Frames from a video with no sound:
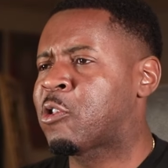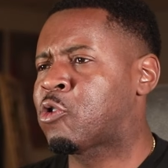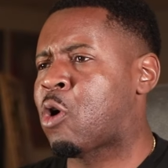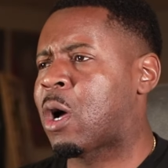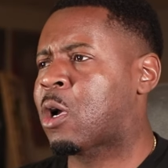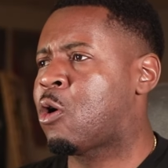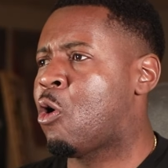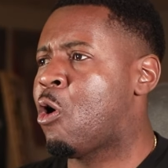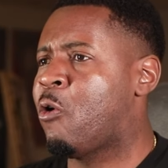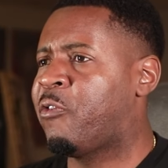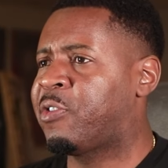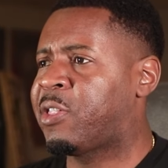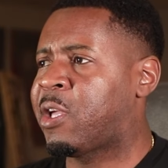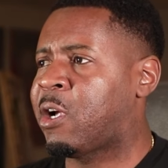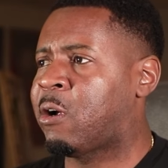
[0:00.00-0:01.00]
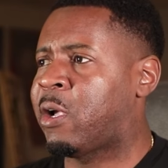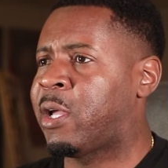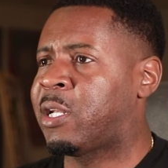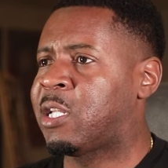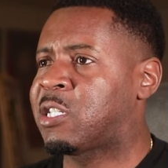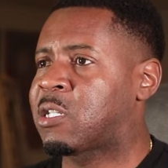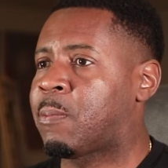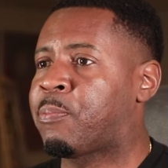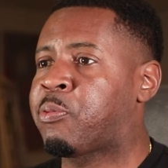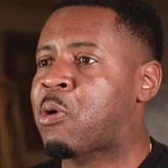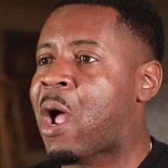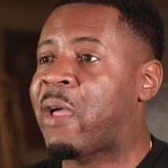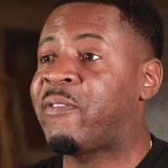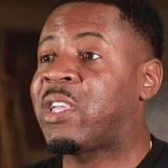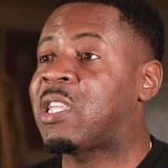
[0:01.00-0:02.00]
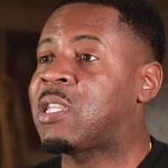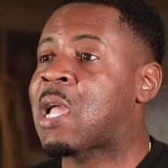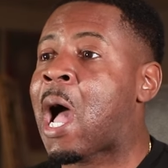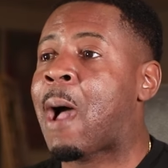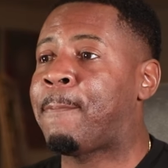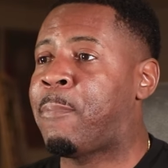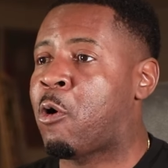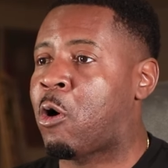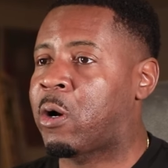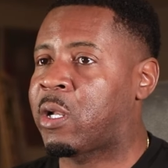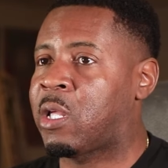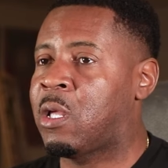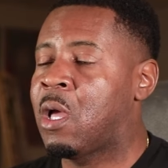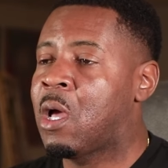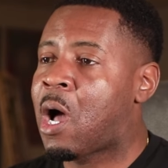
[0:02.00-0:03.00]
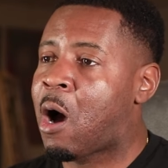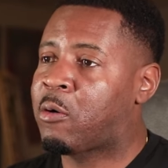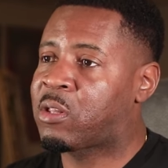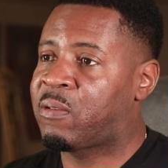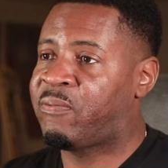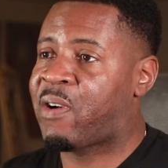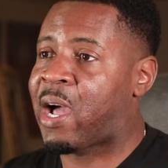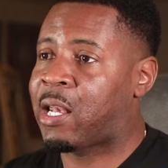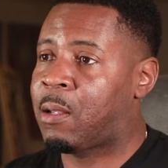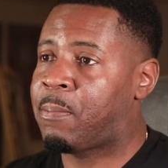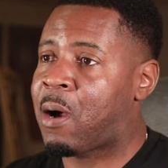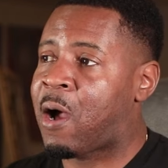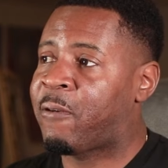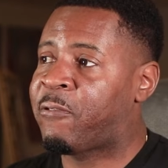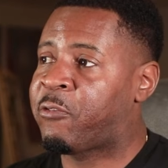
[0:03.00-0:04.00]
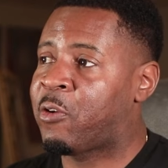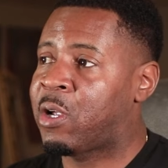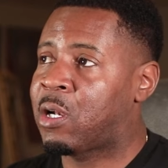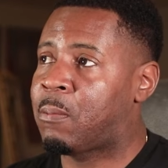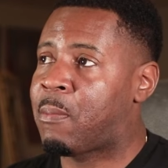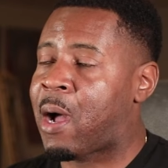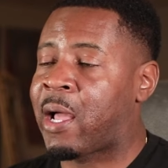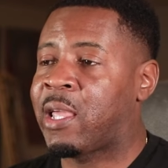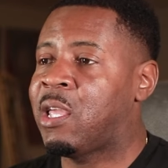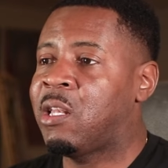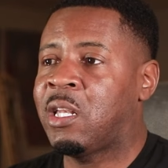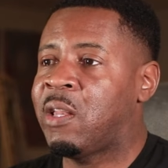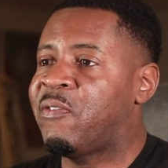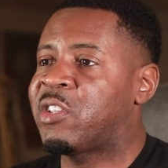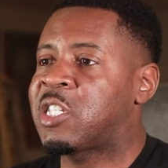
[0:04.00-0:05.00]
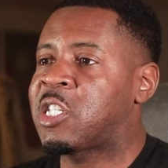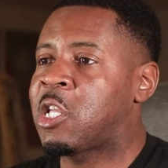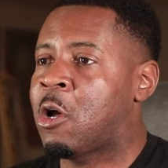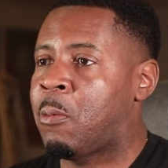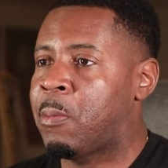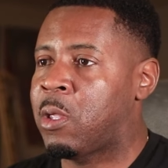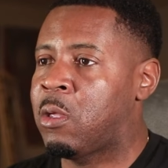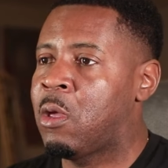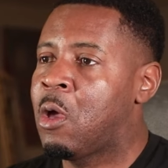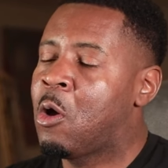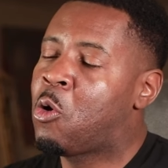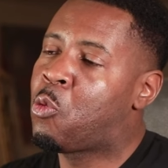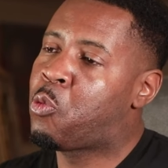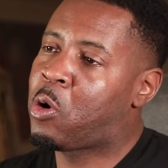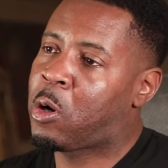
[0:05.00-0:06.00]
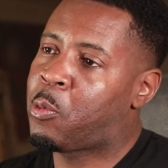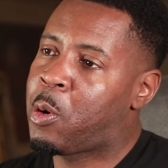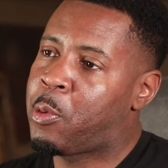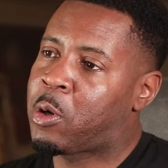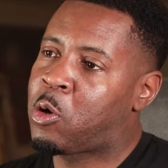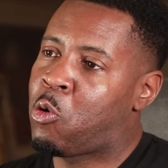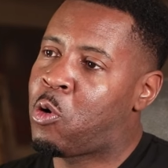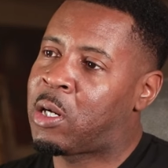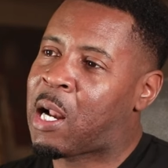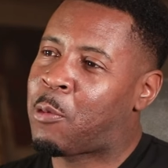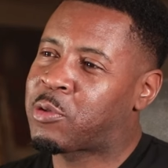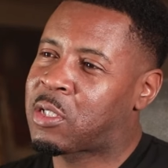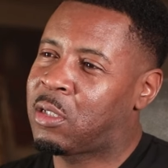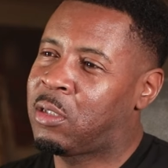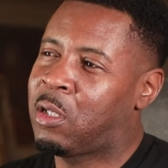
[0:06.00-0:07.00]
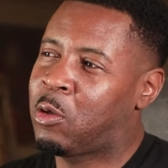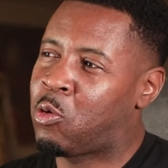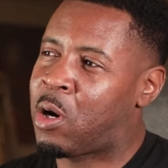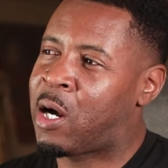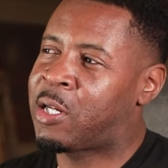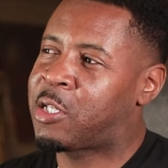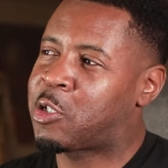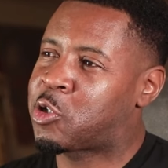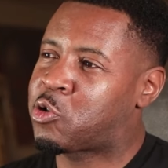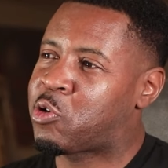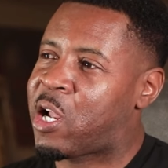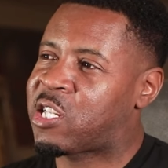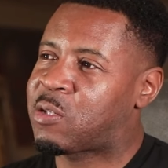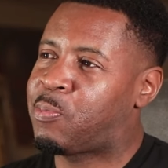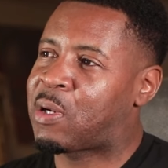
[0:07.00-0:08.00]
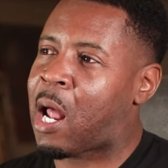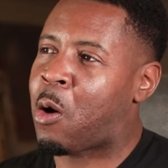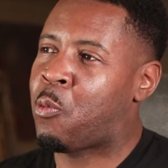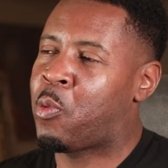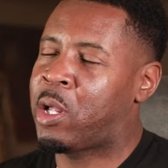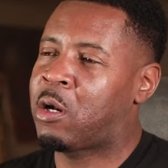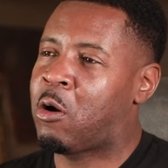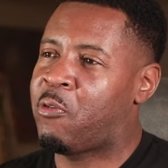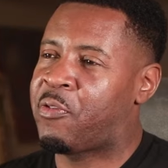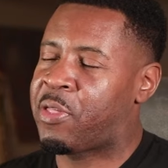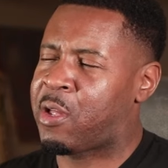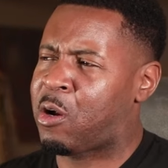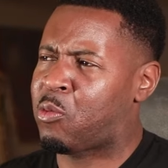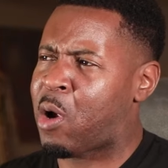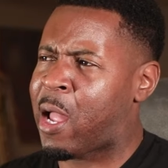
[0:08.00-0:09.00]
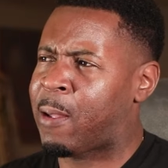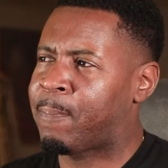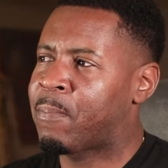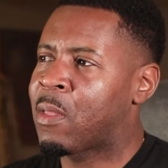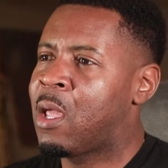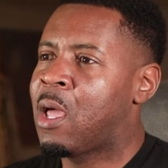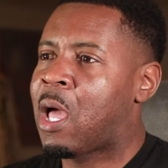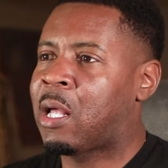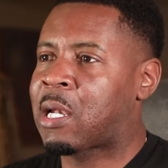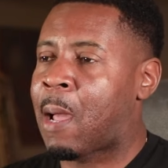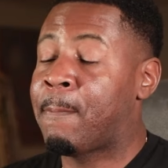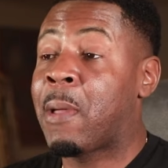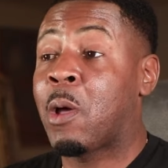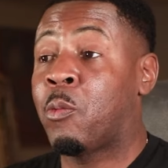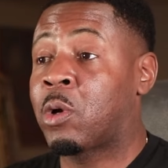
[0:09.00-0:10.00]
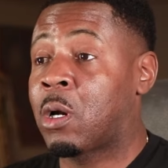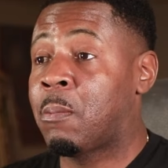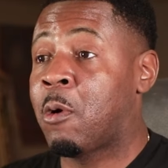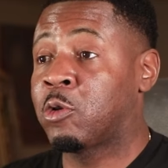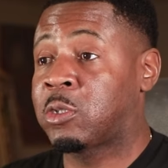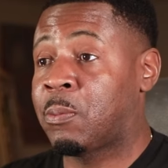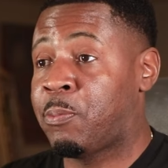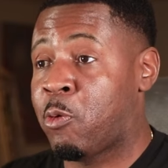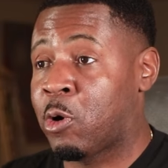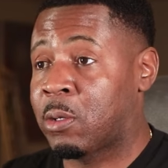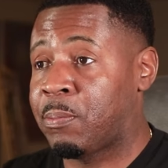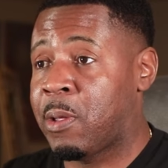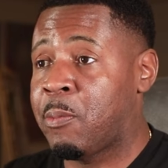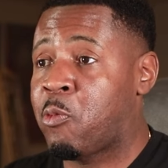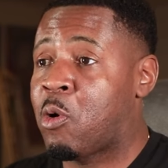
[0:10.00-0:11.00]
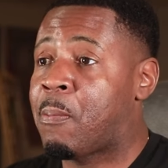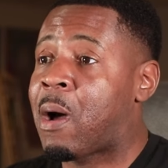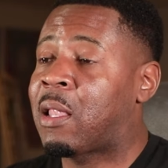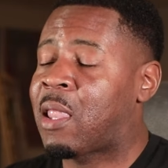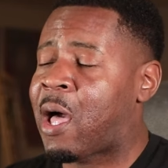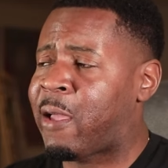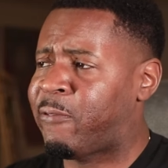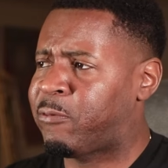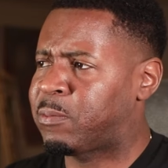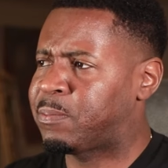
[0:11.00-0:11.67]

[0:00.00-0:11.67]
So I go over there and it's a private yacht party. I was invited by a friend of mine. He didn't even tell me where we were going. I was a little underdressed, but I went over there, right? And I met one of the most important people in my life.